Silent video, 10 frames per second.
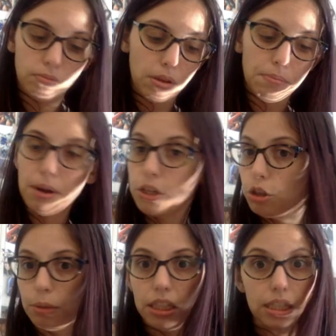
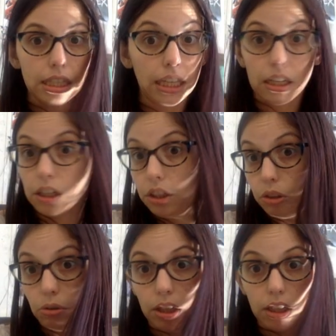measurements need a
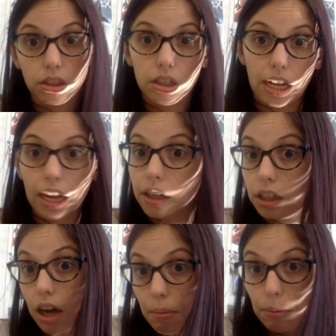unit and a
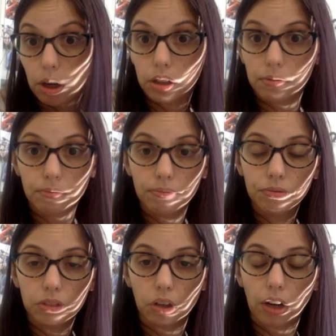number.
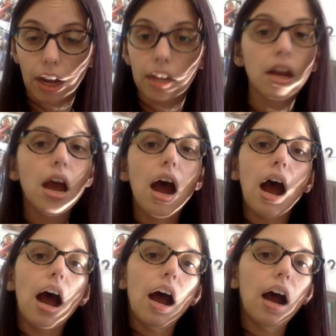Okay?
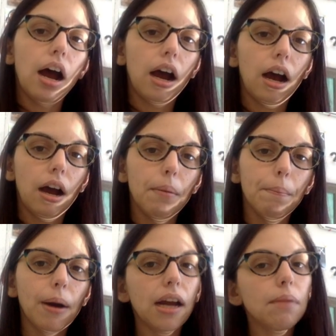
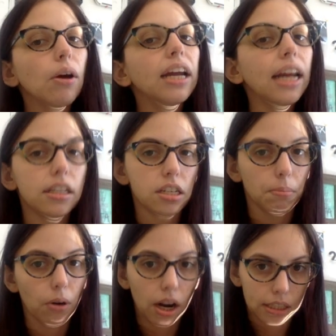My brain has to
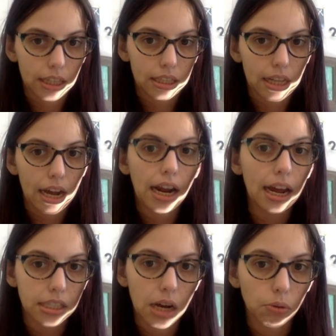process that
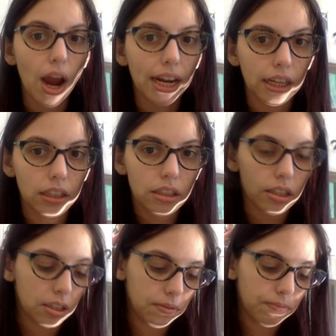as I write it,
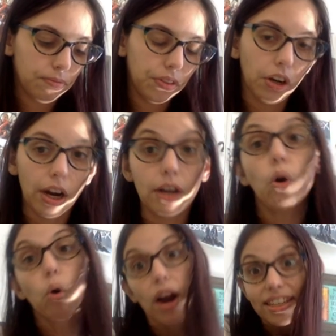all right,
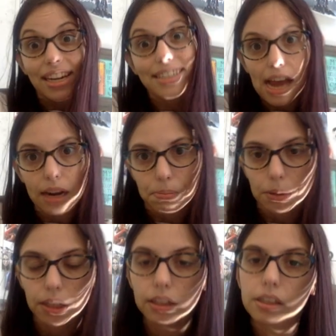or as I type it,